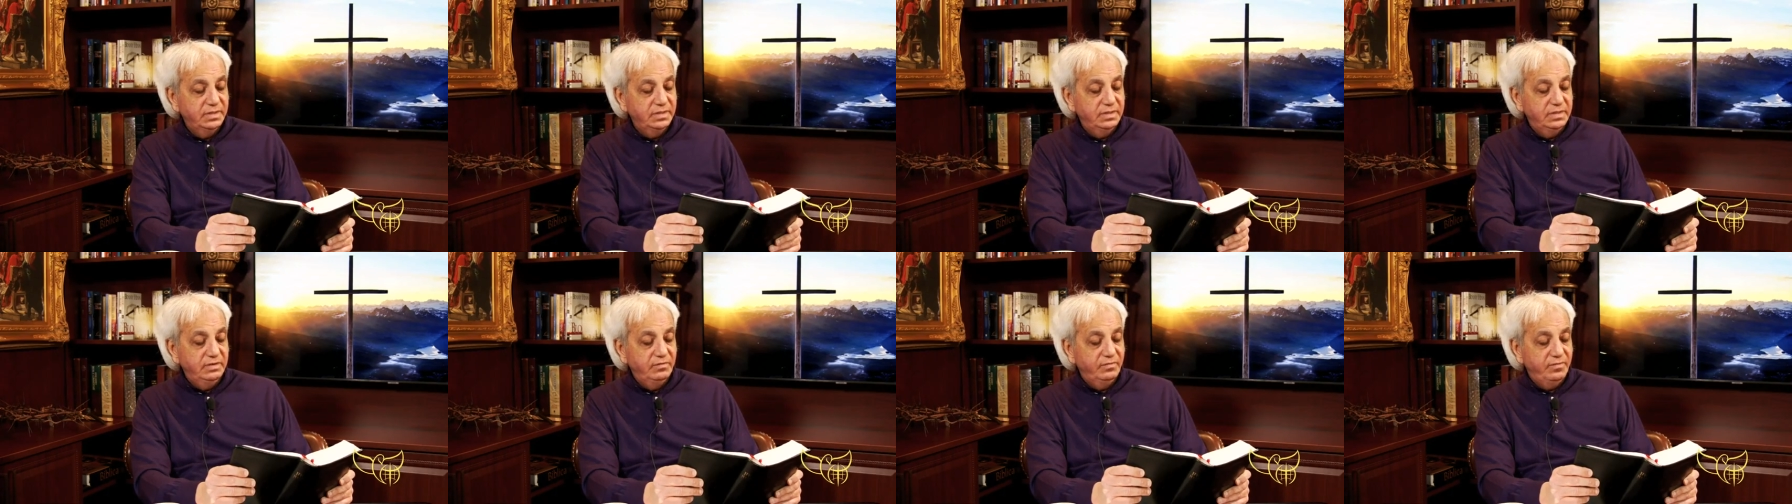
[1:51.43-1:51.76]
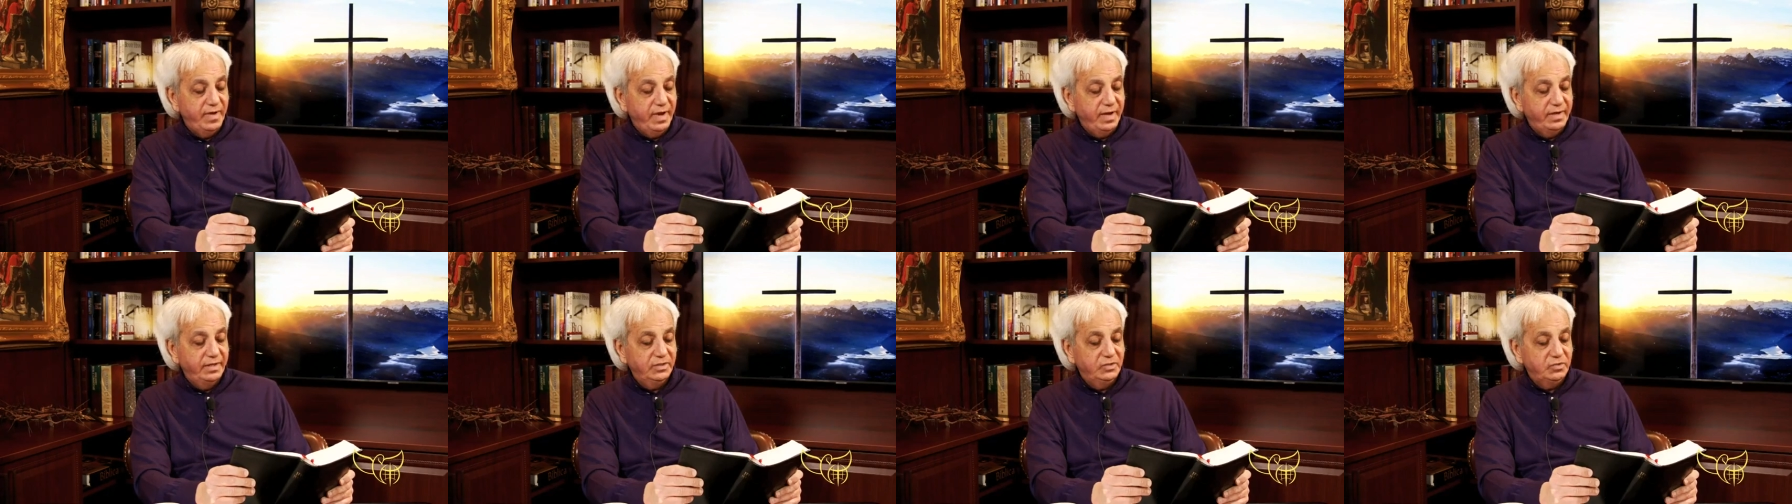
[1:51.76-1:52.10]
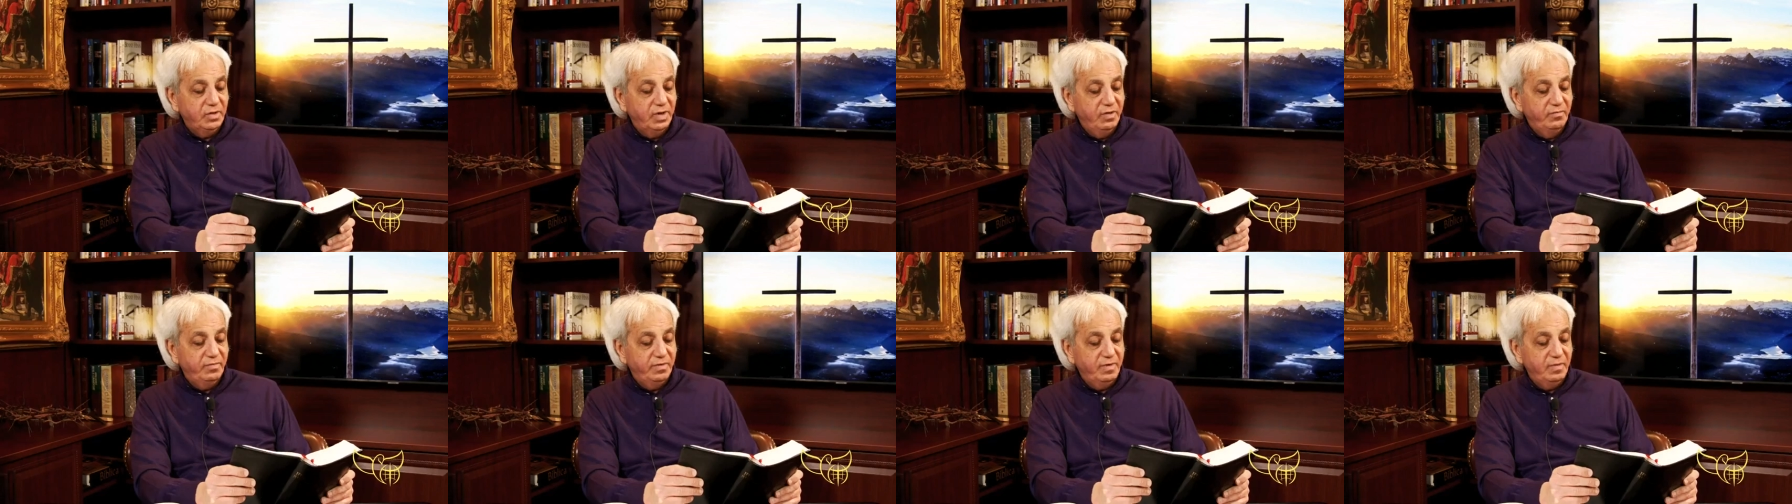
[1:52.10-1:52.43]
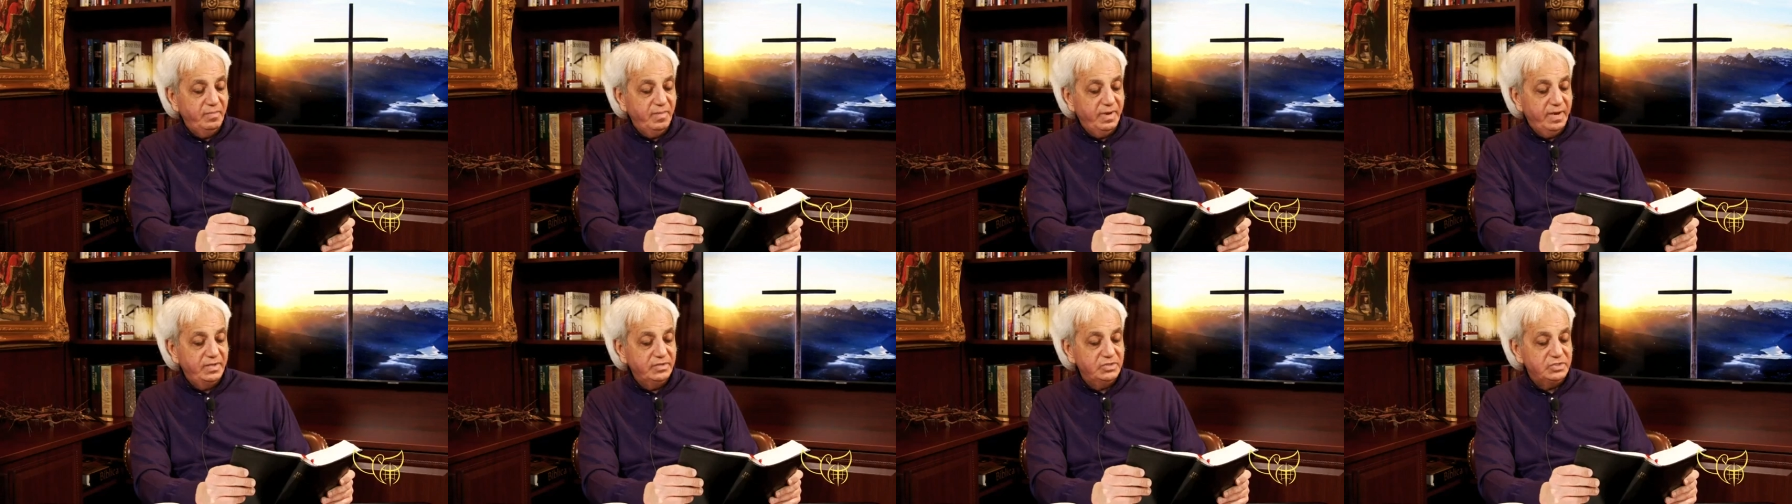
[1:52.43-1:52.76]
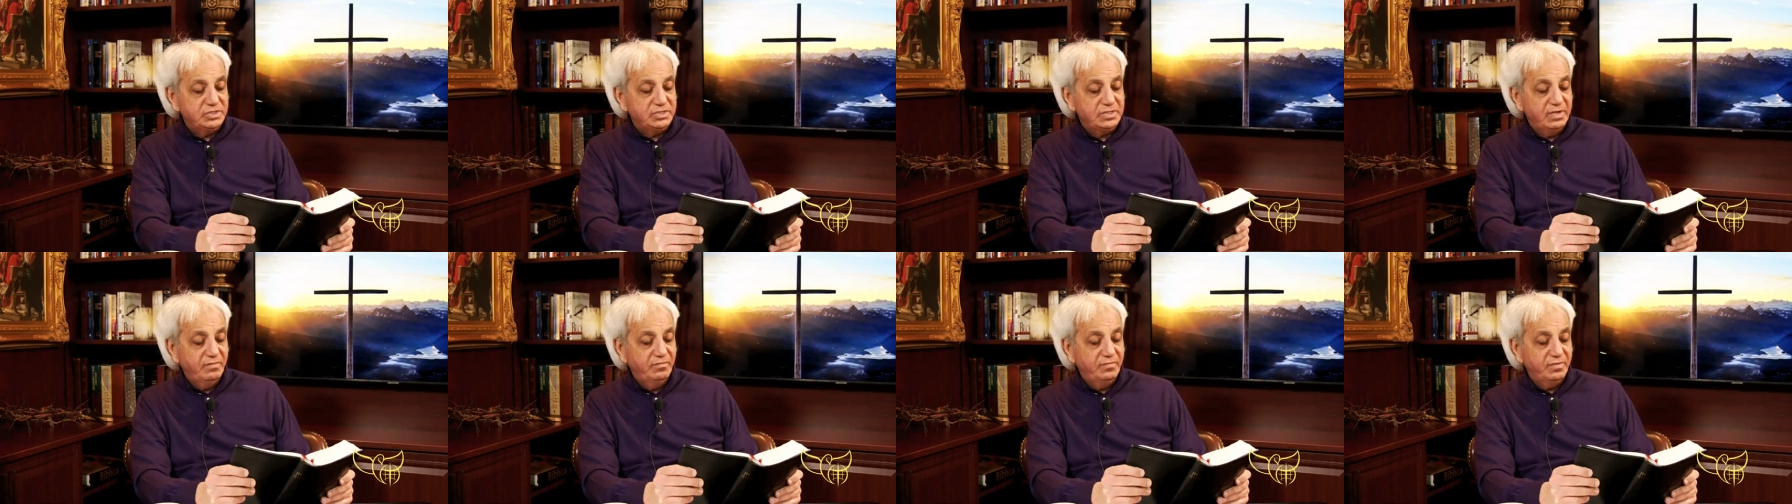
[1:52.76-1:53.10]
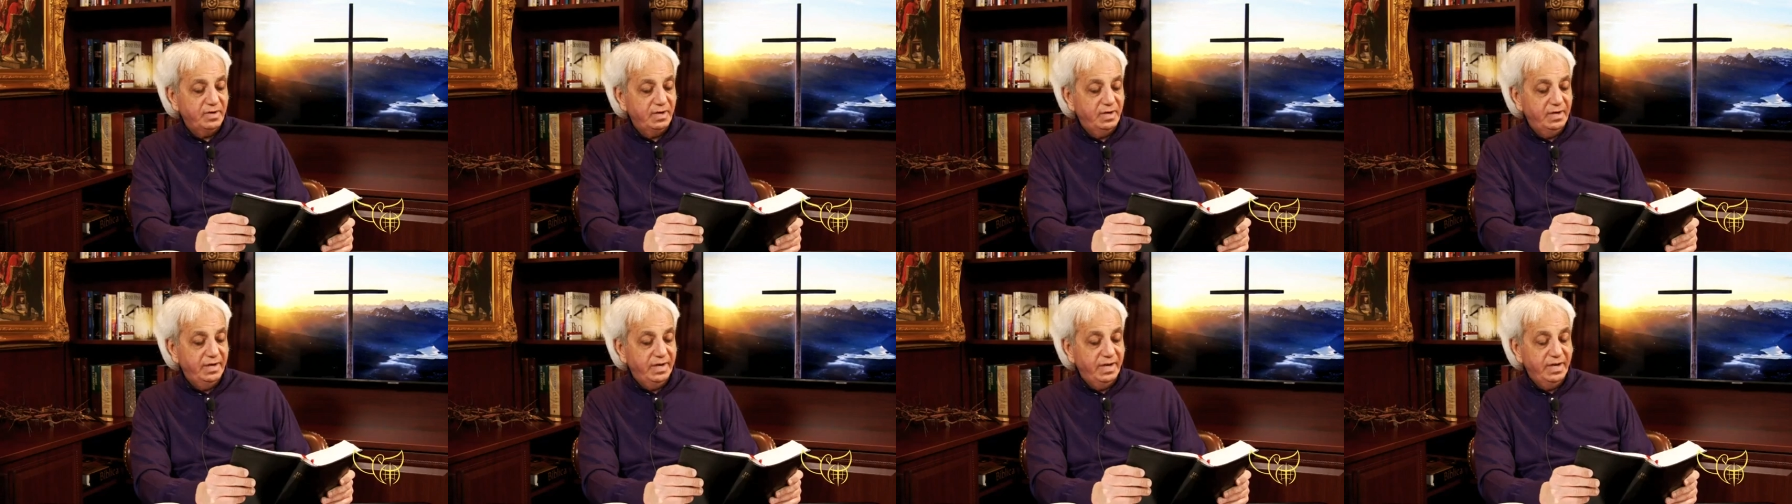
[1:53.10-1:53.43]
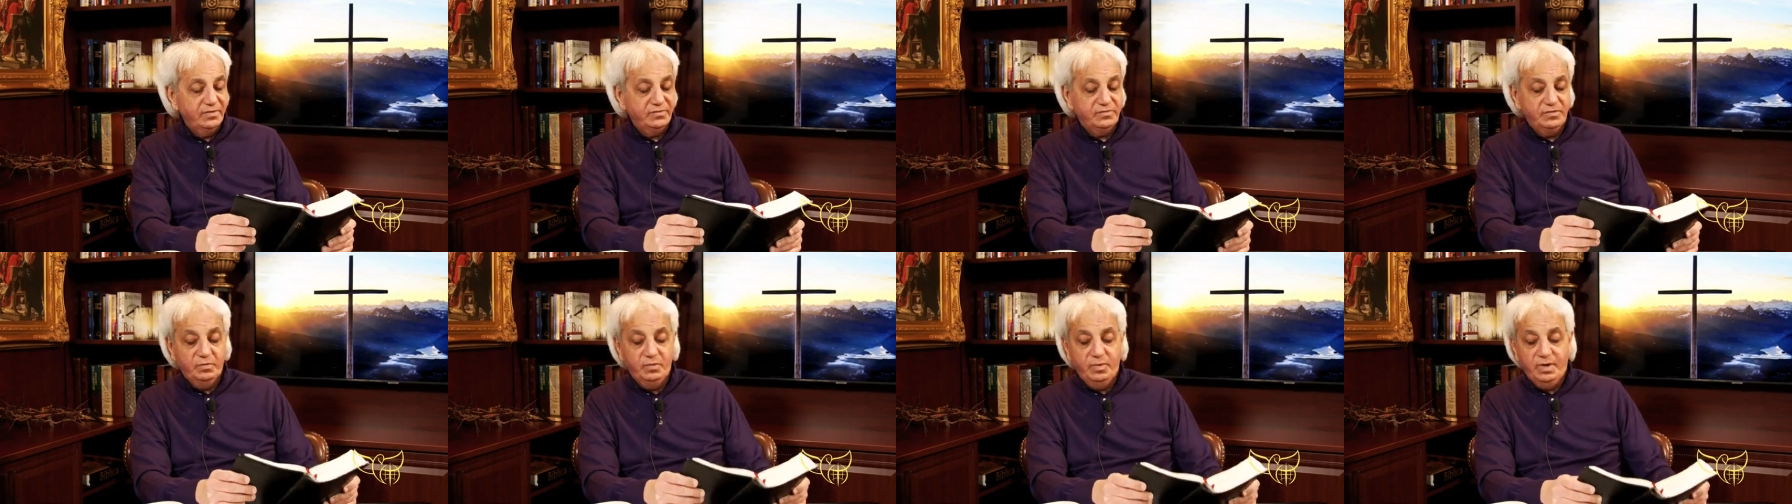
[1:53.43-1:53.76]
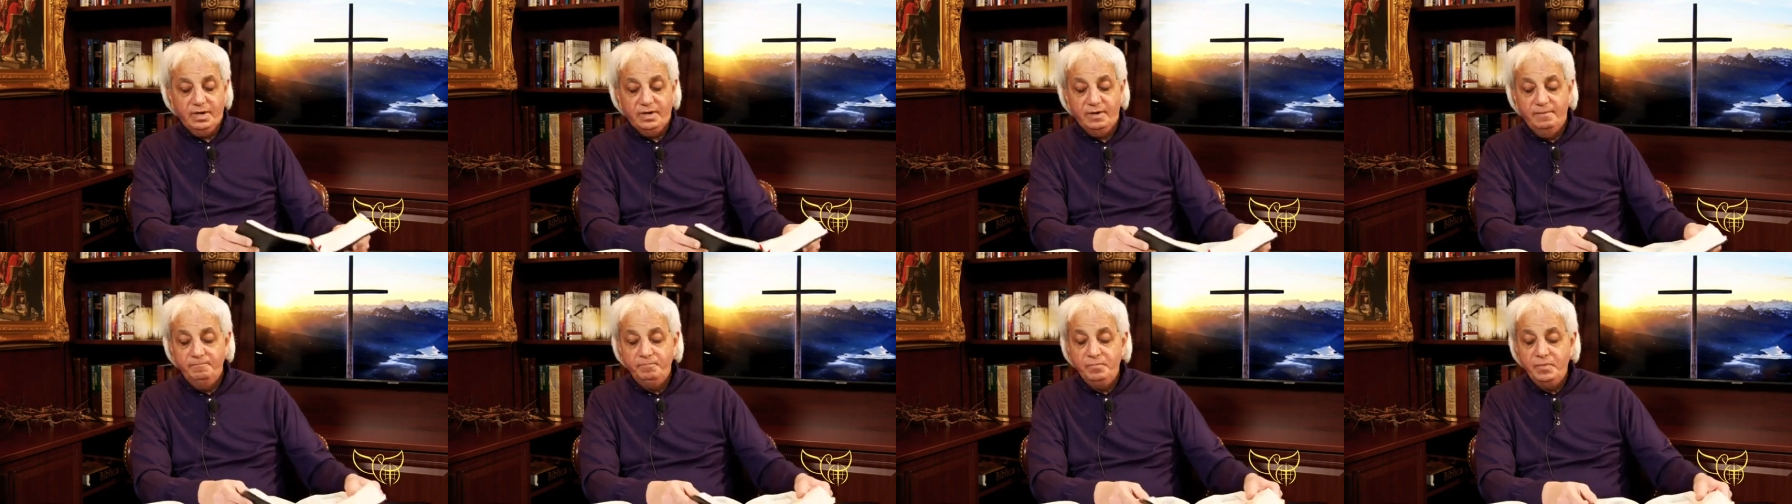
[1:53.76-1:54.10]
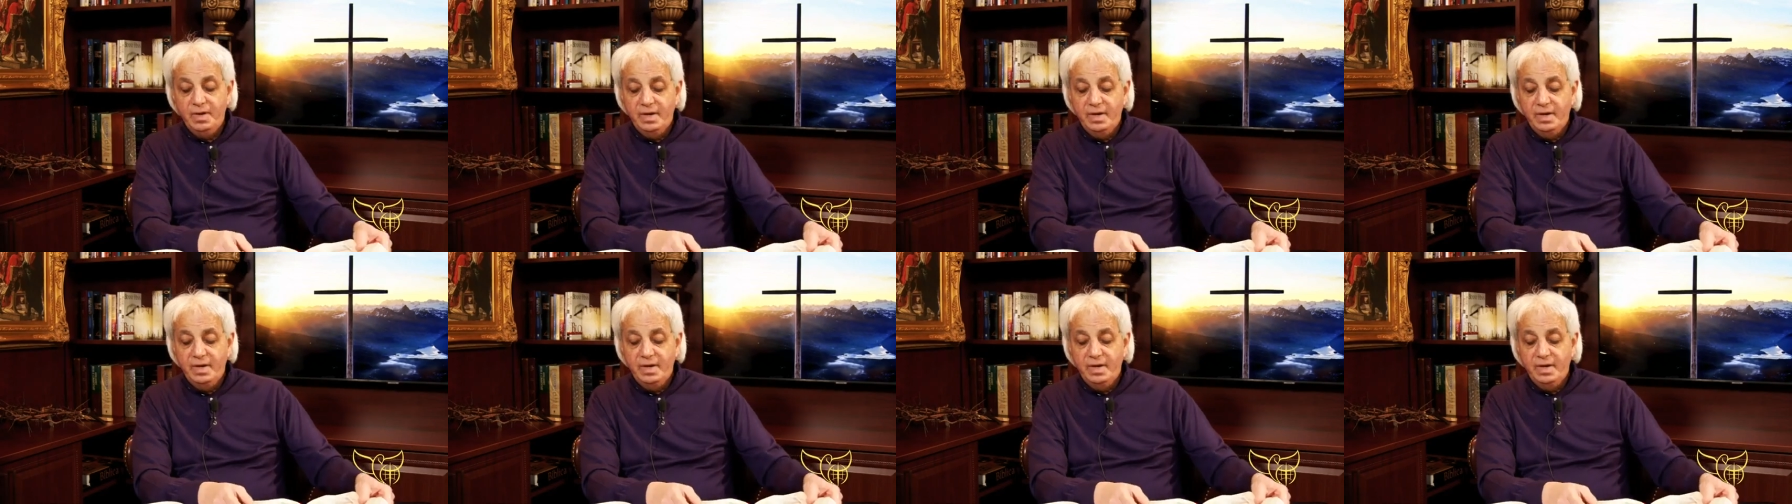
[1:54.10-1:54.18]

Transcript: dividing to every man severally as he will.